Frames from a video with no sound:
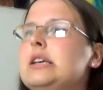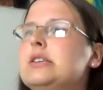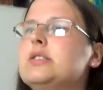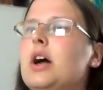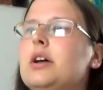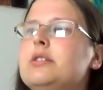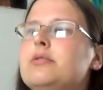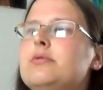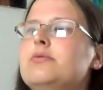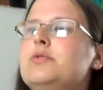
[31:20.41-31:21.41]
is kind
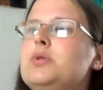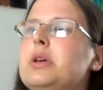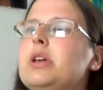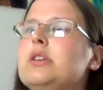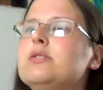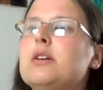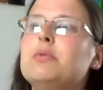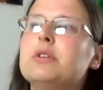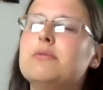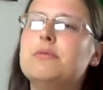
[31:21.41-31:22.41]
of doing stuff
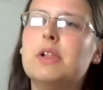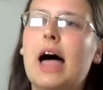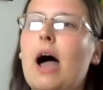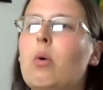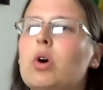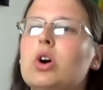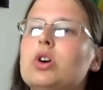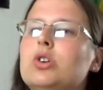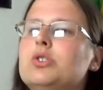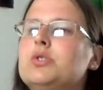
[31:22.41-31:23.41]
with
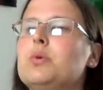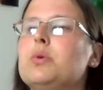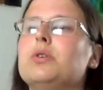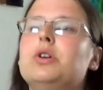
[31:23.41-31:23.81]
flowers or,